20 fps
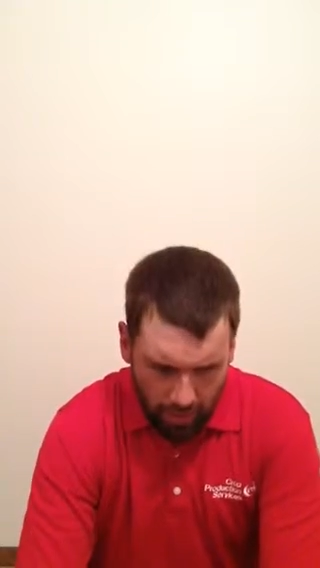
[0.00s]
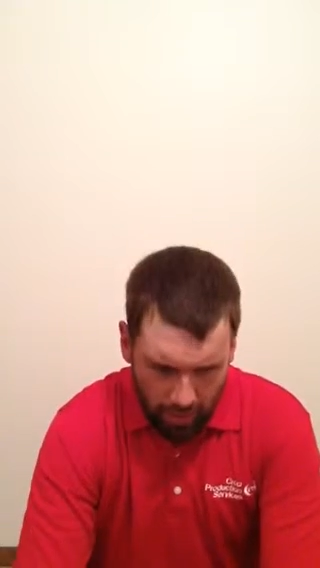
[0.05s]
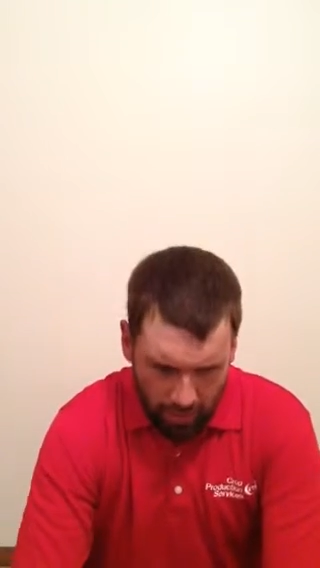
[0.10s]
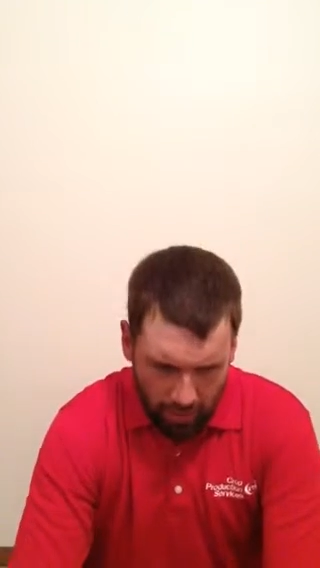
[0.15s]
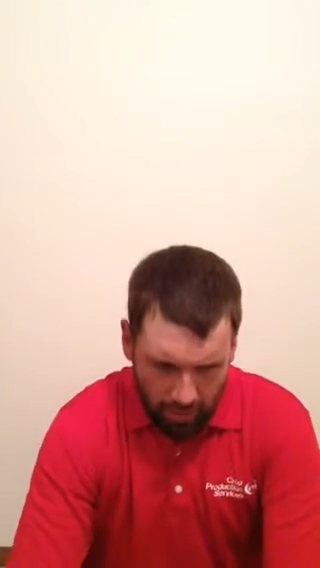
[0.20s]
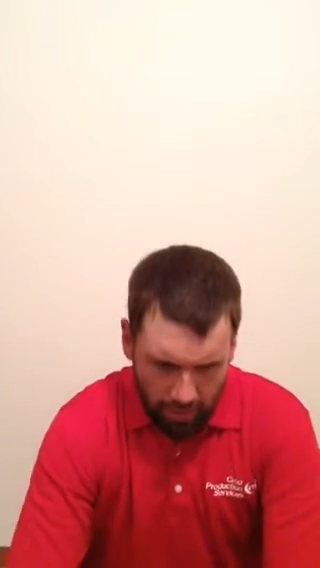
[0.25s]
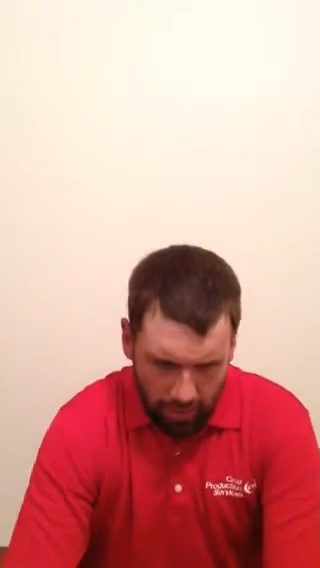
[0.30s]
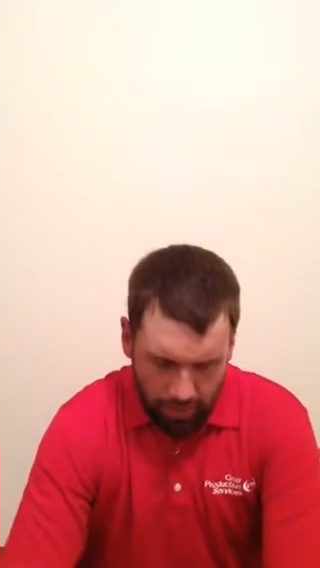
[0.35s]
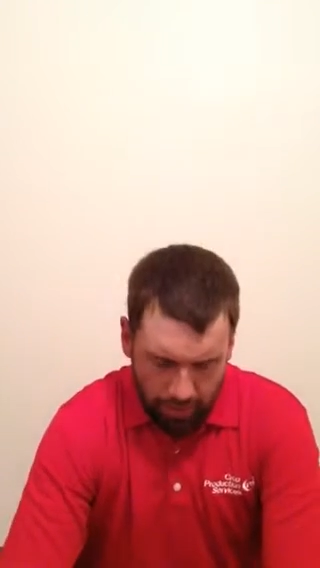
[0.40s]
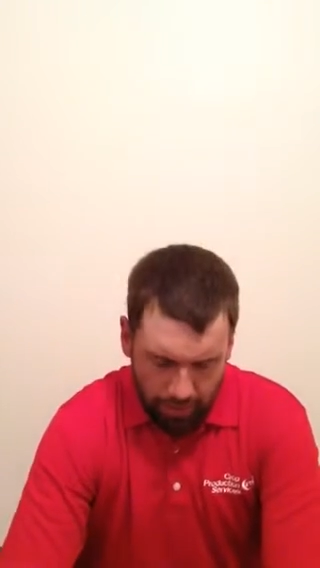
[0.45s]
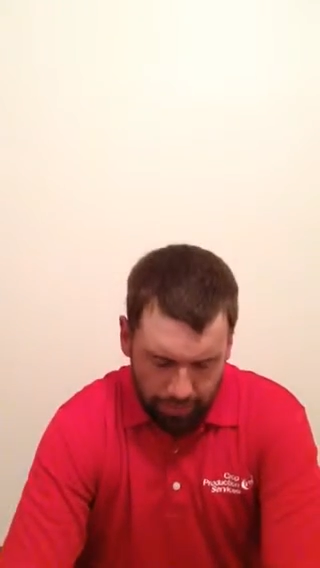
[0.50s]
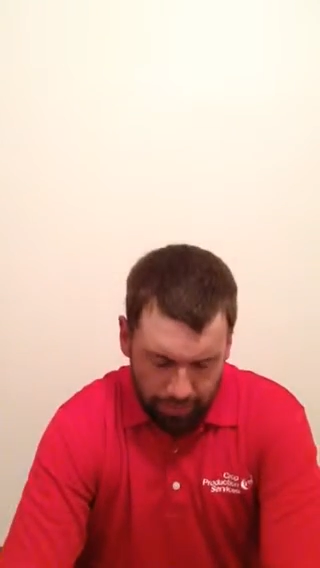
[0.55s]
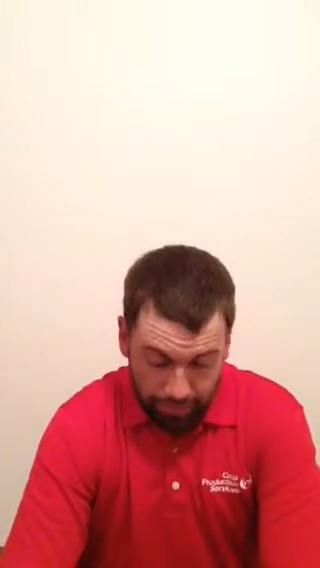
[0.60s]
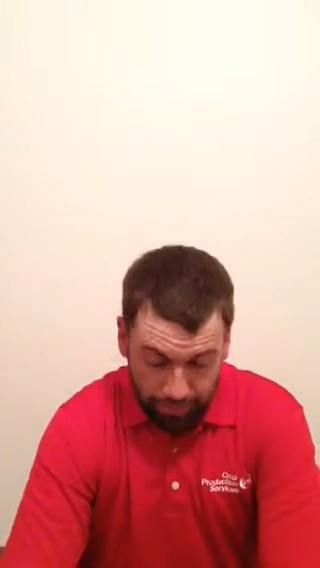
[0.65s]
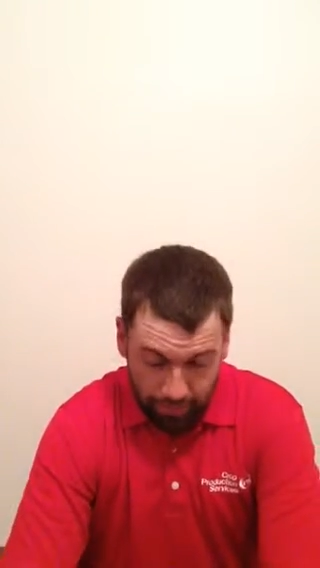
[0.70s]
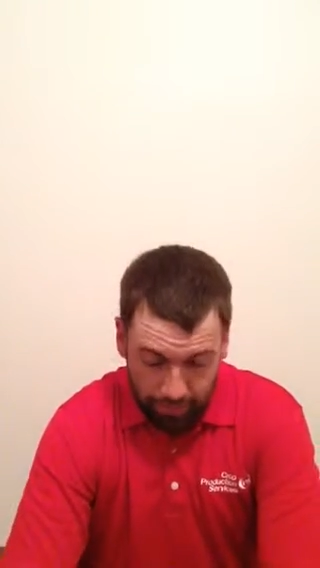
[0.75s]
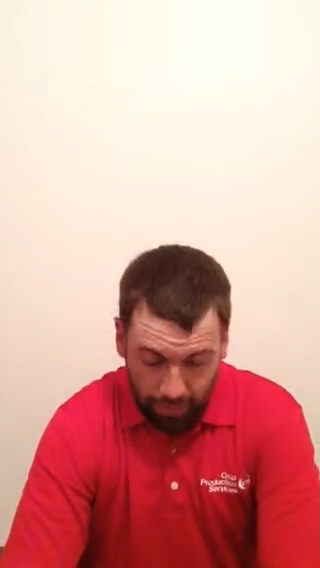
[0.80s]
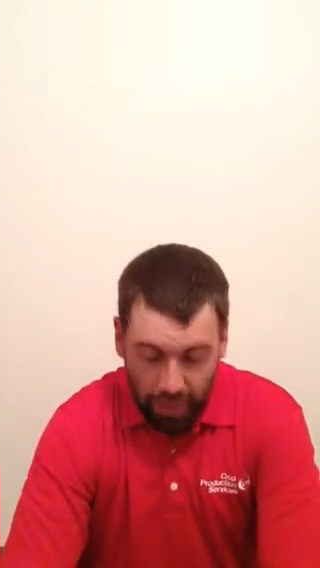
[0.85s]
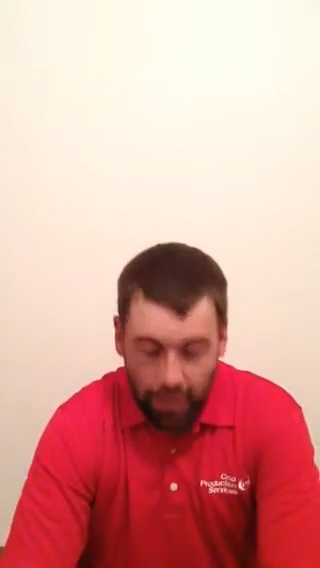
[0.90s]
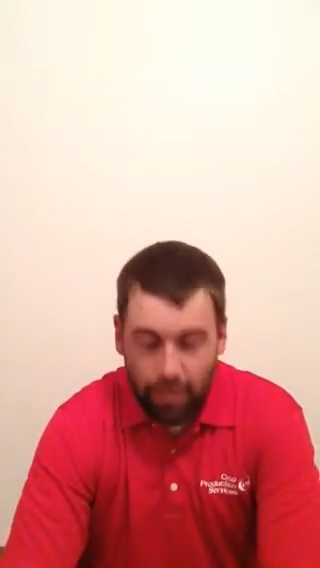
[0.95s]

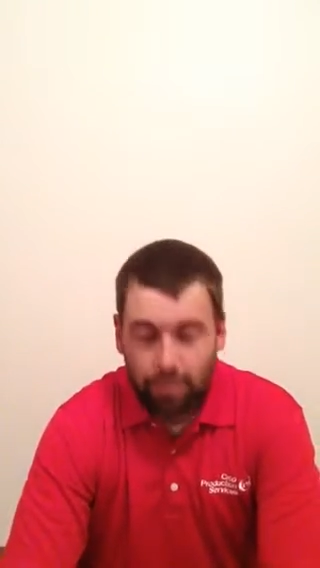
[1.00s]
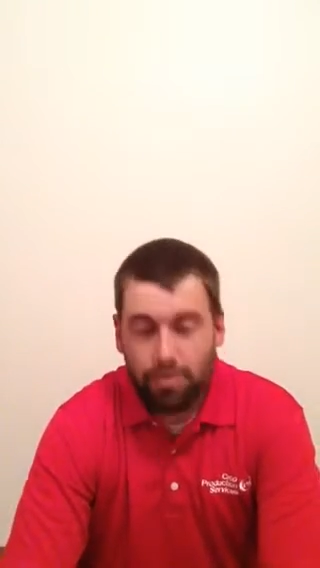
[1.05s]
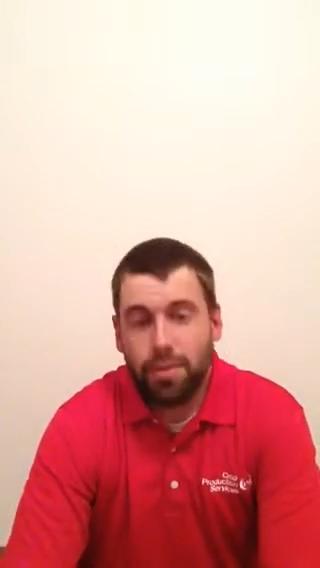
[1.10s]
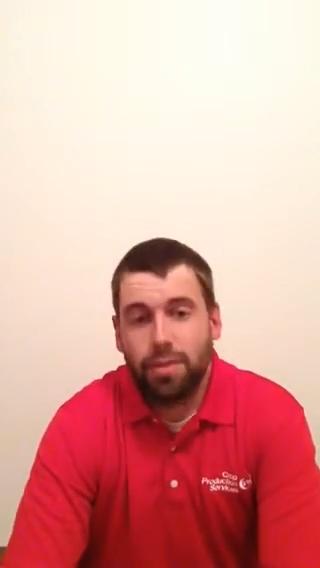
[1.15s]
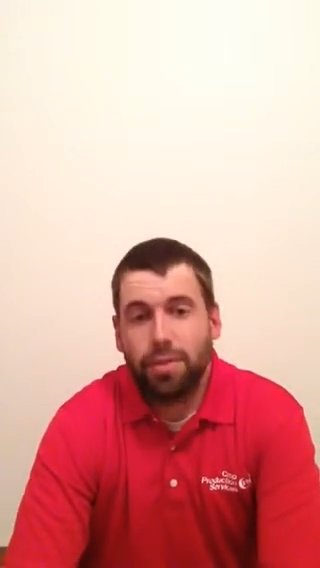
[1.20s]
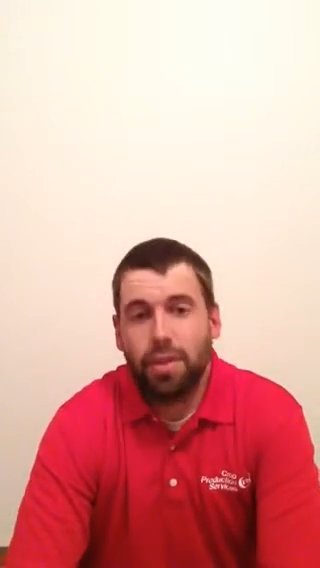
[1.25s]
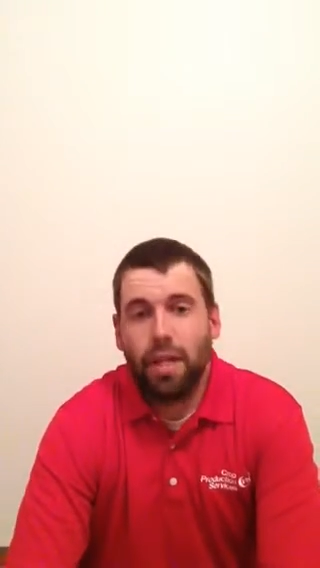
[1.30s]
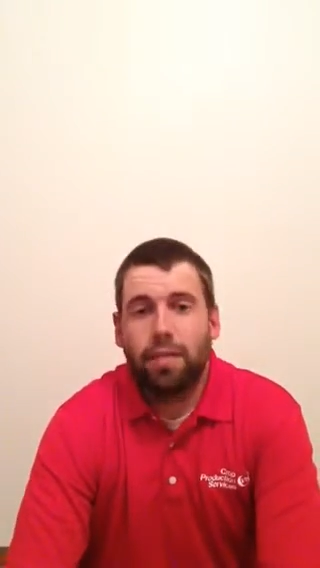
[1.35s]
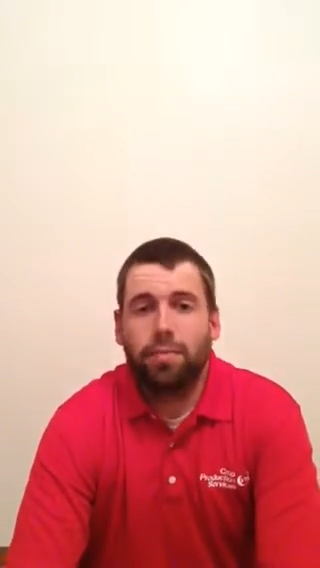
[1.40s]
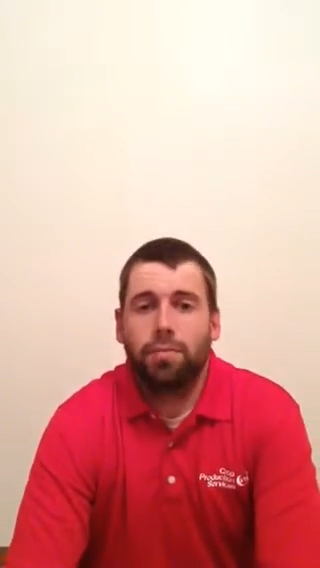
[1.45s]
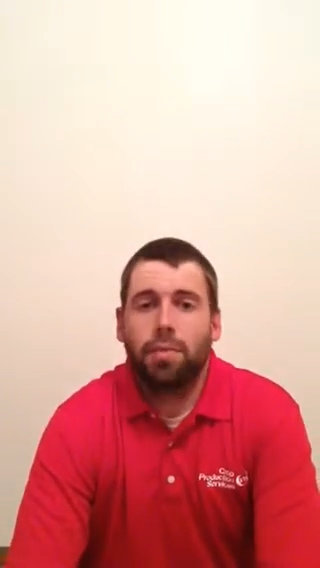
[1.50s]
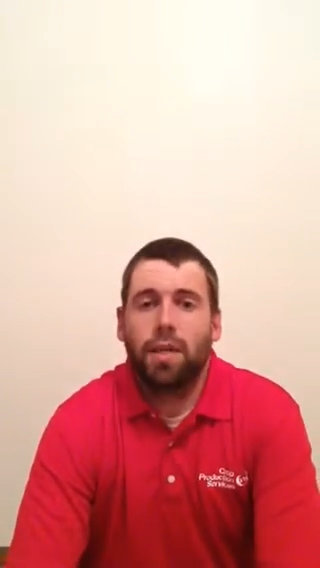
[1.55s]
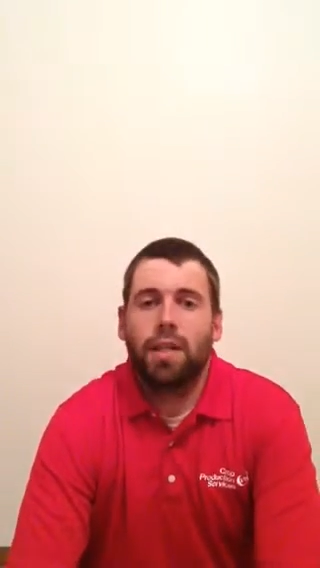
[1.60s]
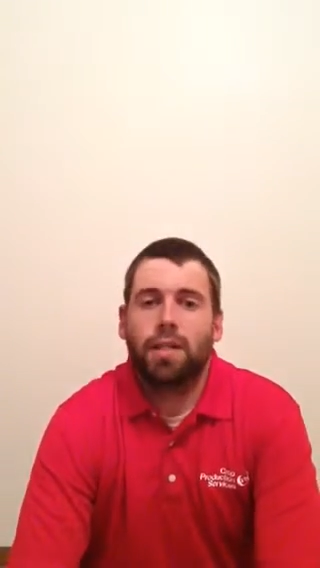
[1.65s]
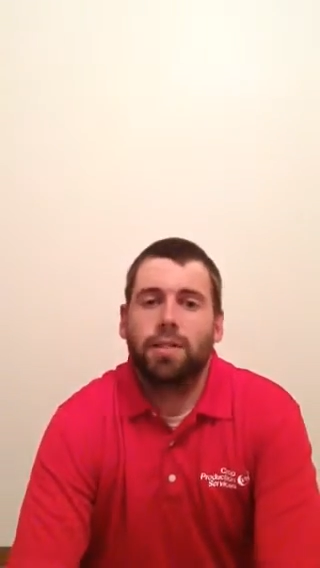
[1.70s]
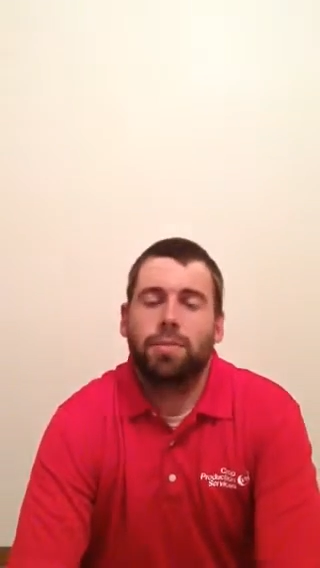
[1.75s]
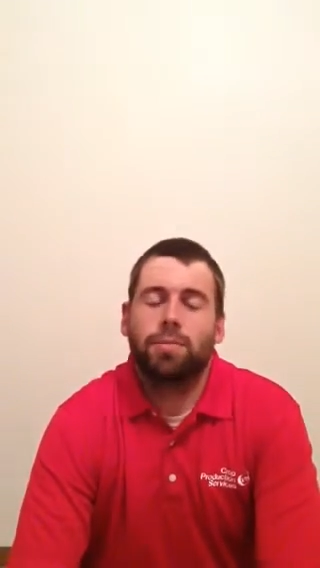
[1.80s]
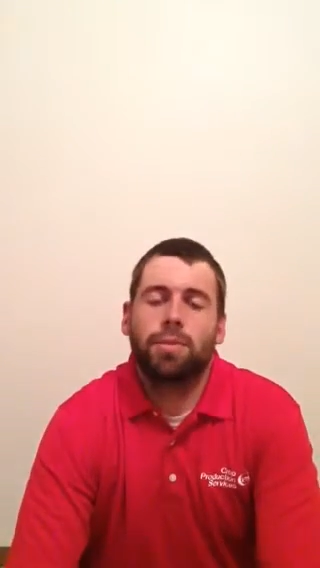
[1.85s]
I've been driving by this